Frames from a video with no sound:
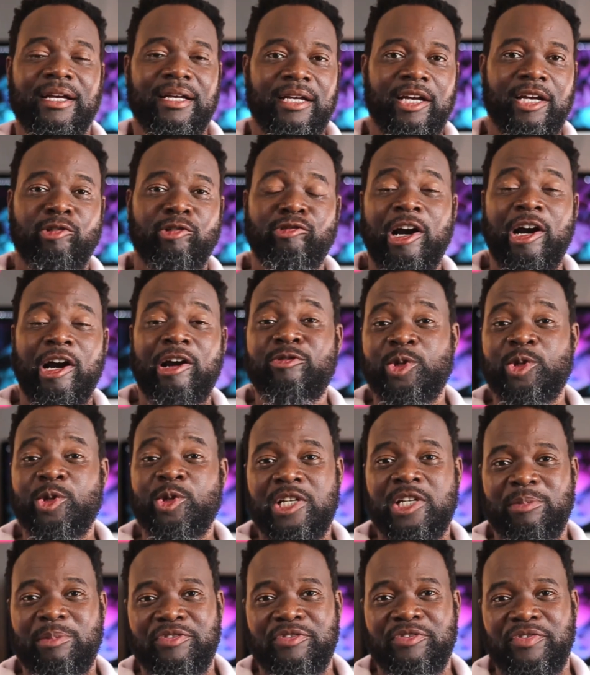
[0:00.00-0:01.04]
Ground rules
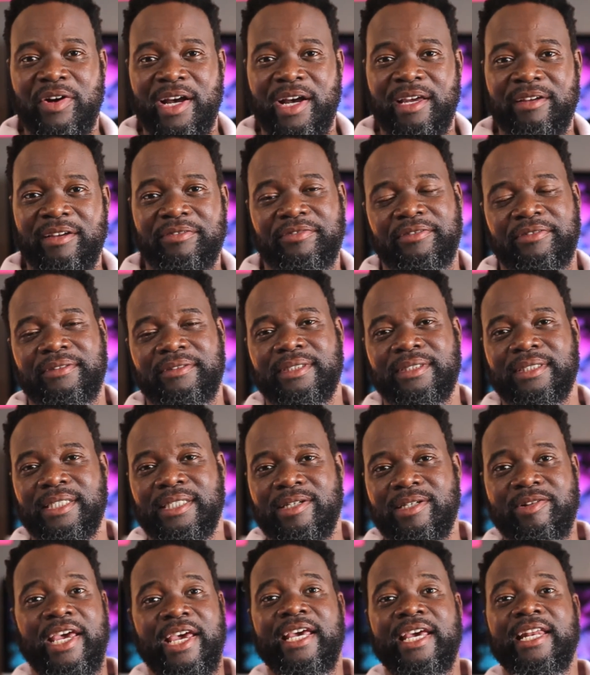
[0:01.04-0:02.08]
number 5.
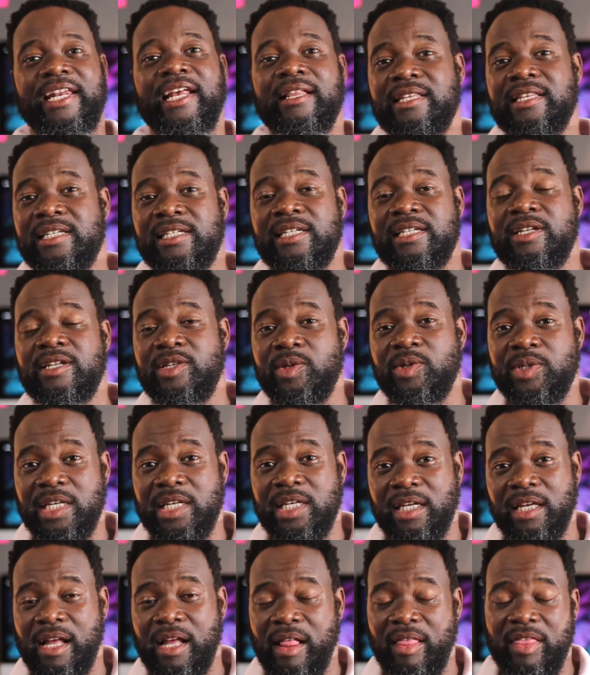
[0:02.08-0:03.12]
Okay, now this is a doozy.
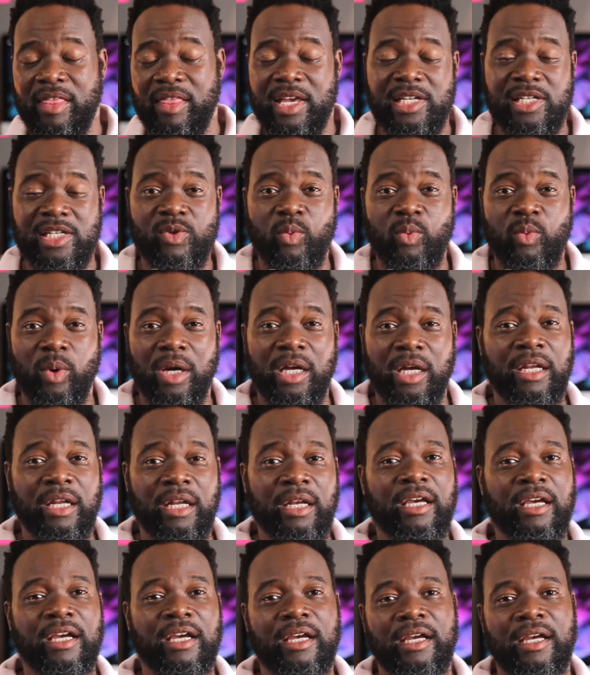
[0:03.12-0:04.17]
This
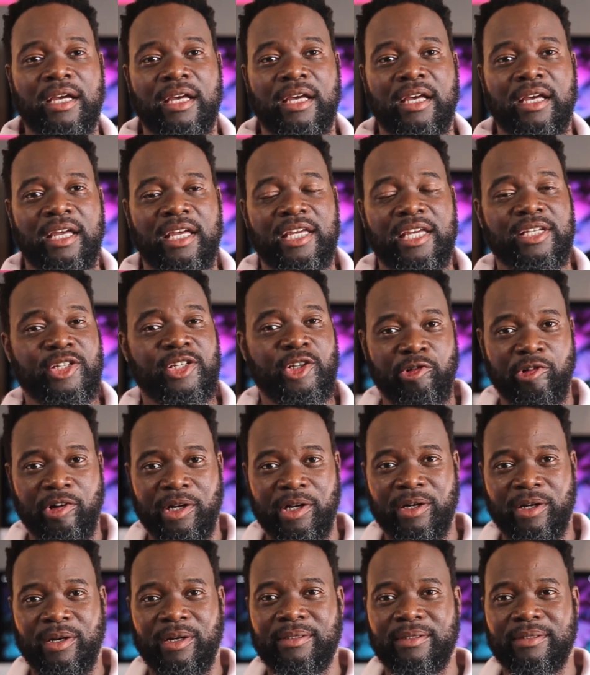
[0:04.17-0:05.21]
one is
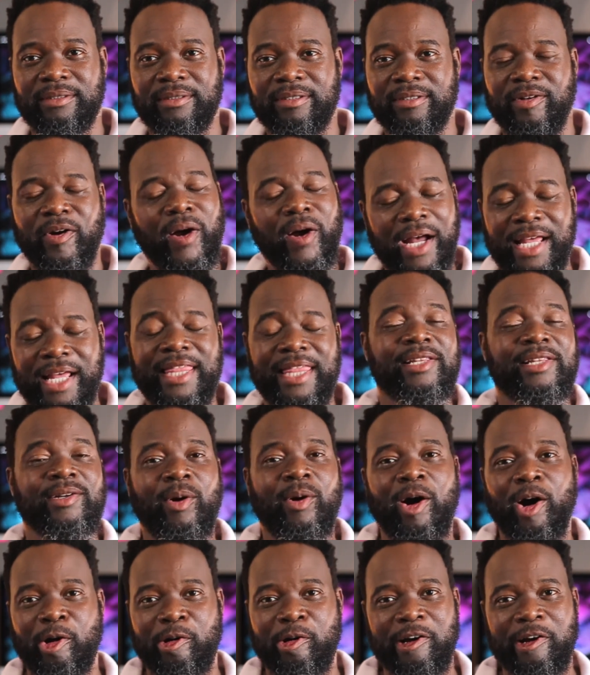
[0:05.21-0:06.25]
critical. Oh, I think they're
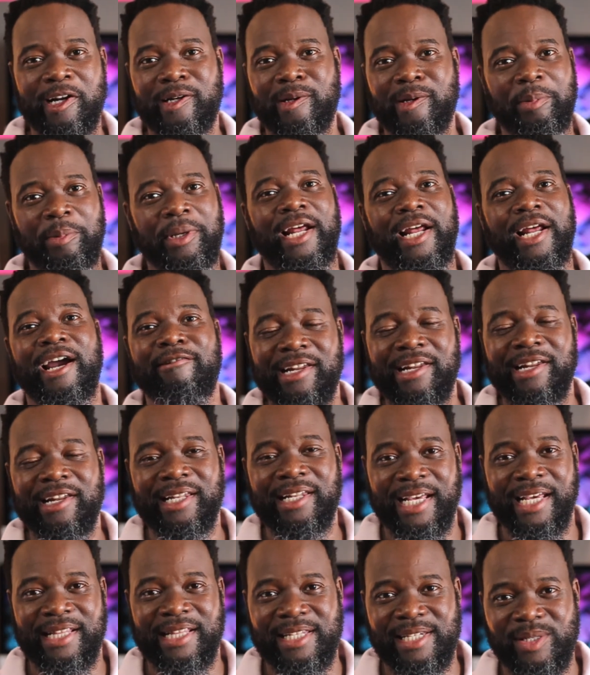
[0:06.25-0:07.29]
all critical, but I really
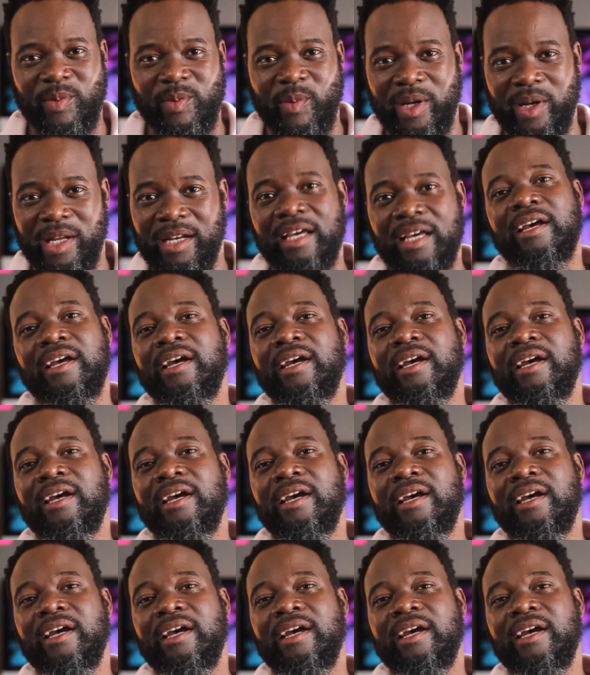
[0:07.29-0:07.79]
like this one.